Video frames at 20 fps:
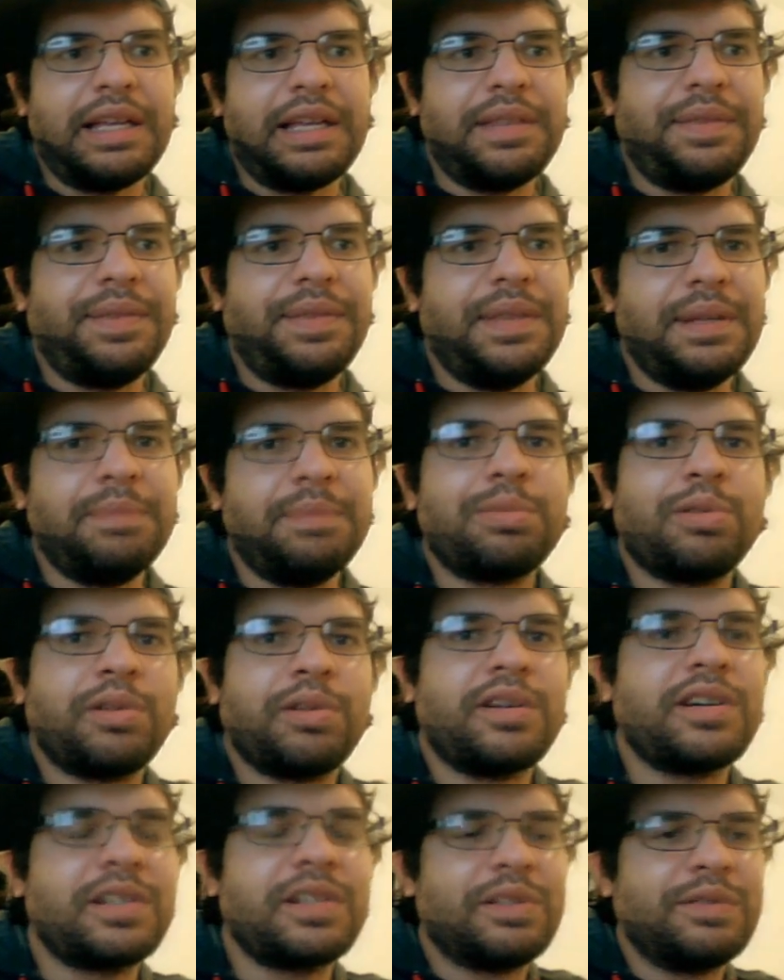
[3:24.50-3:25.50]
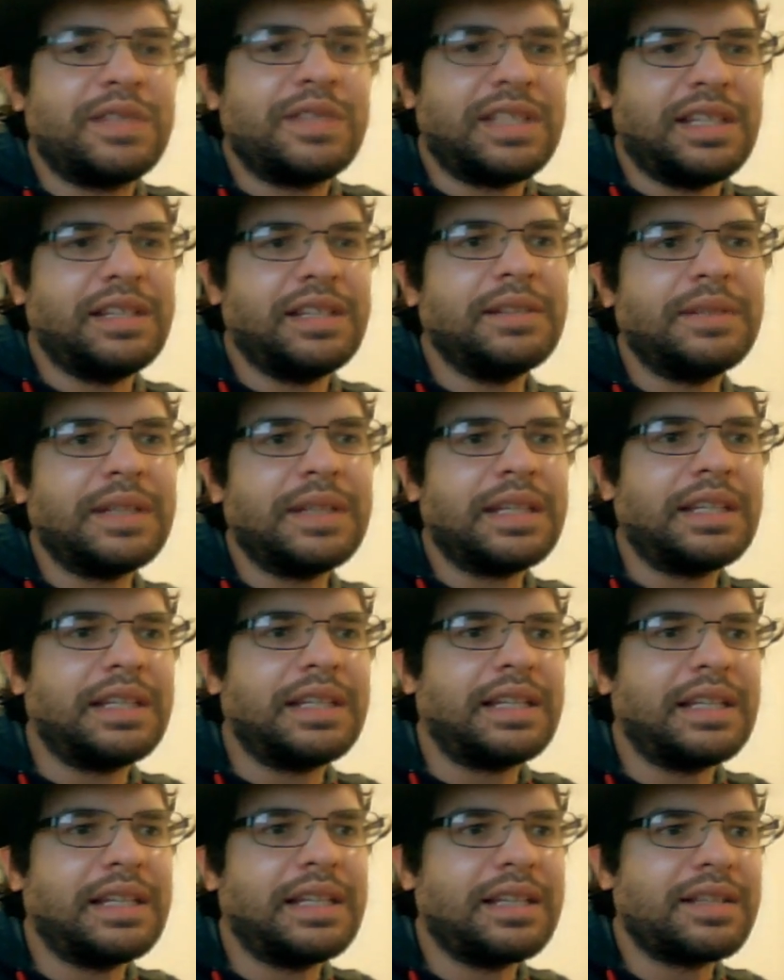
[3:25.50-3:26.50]
the product of sin.
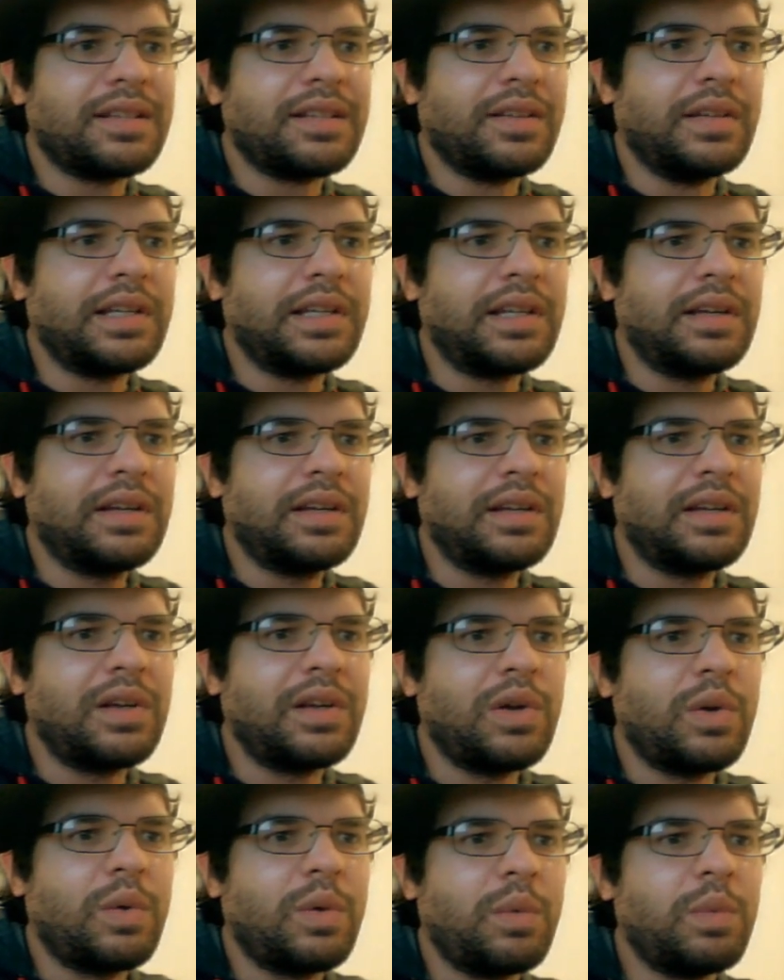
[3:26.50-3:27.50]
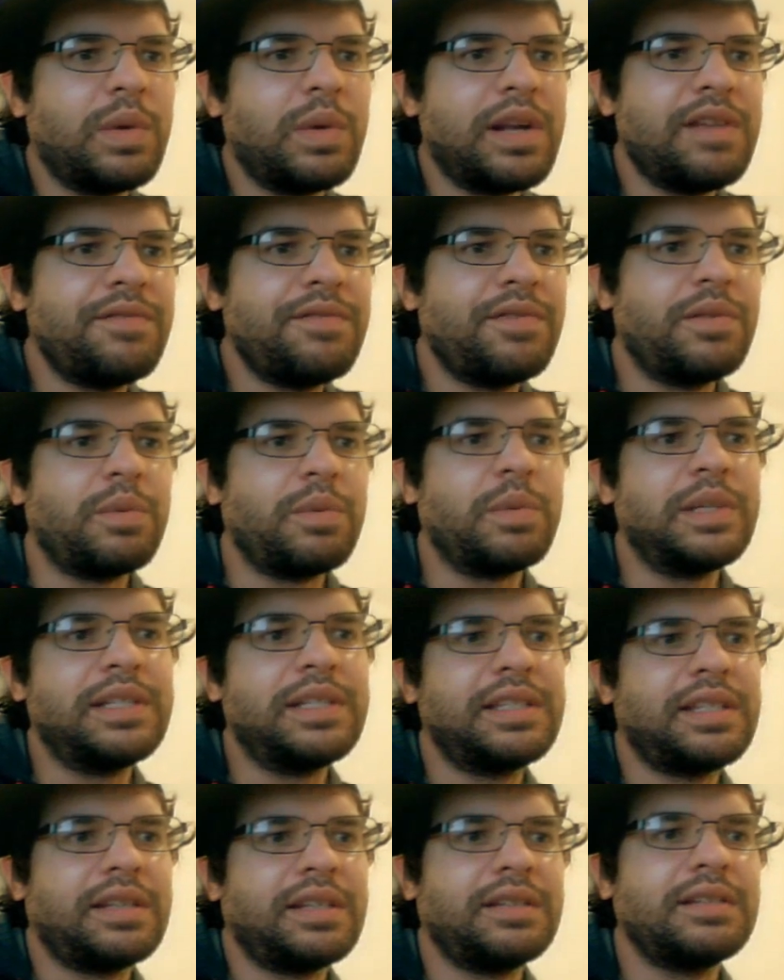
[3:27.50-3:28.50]
It's like whenever we
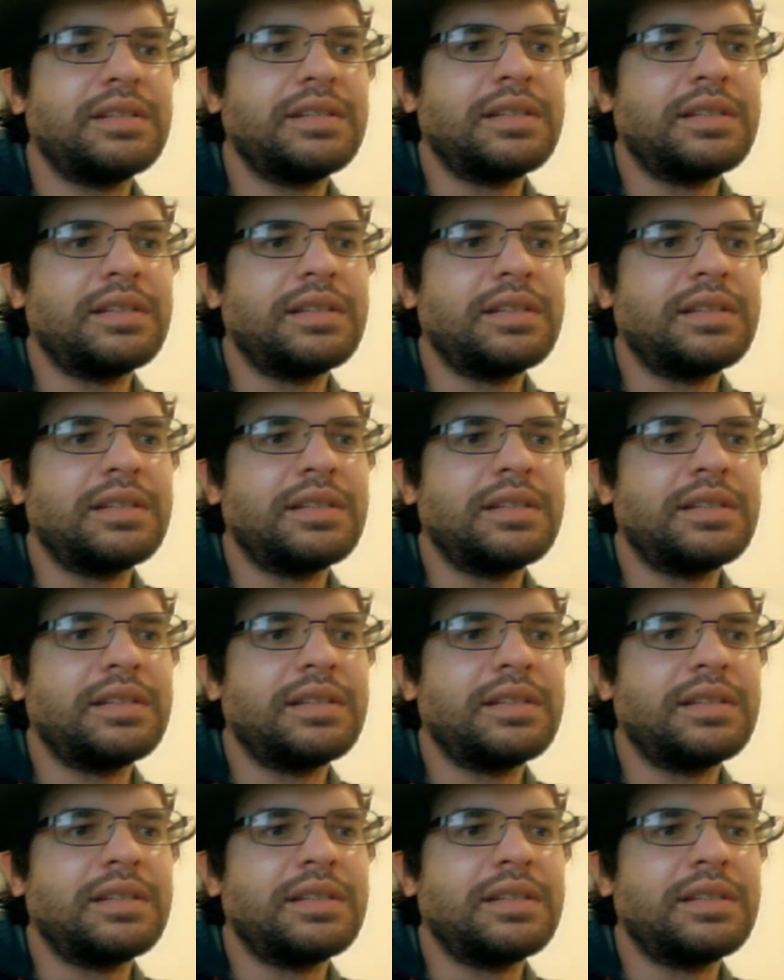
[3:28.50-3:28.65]
sin,